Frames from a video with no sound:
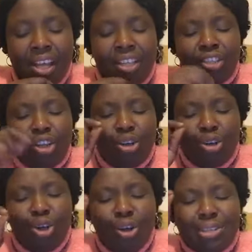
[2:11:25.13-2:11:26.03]
The
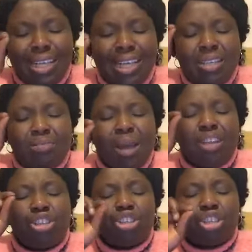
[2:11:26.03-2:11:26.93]
Lord is my
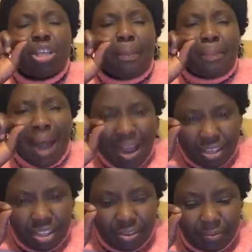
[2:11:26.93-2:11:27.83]

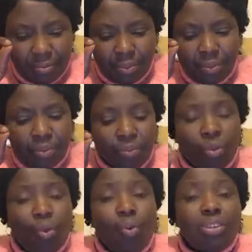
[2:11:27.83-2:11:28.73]
shepherd.
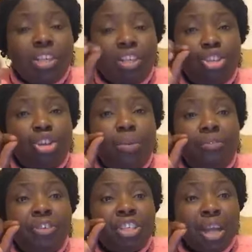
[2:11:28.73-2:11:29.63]
What is the job
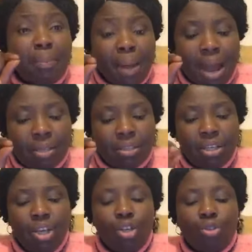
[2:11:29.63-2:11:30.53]
of a shepherd?
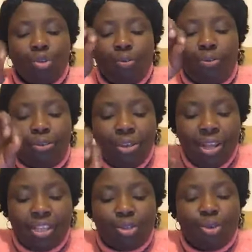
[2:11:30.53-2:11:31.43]
To
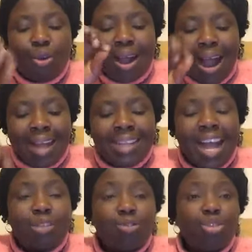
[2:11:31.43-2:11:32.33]
feed, to guide,
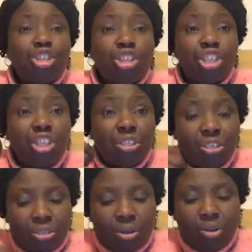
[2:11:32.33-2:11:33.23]
and to
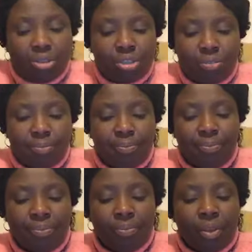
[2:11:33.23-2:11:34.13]
shield us,
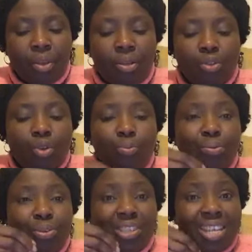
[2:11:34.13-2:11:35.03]
to
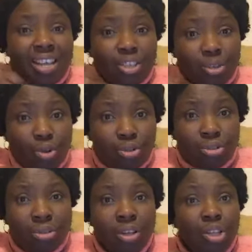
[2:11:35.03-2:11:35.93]
protect
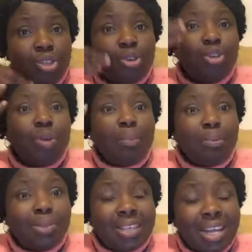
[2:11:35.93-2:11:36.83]
us. So you are
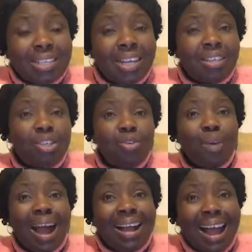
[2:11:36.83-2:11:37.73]
protected, you
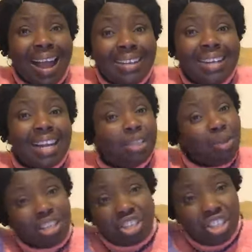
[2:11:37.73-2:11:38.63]
are guided, and you
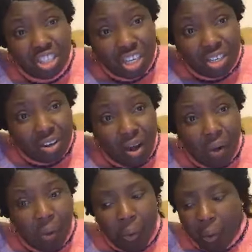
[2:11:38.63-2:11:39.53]
are shielded.
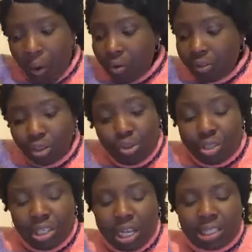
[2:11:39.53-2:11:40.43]
Do you
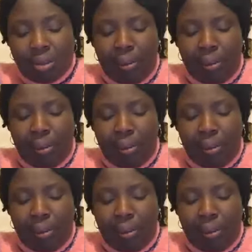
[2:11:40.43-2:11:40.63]
see that?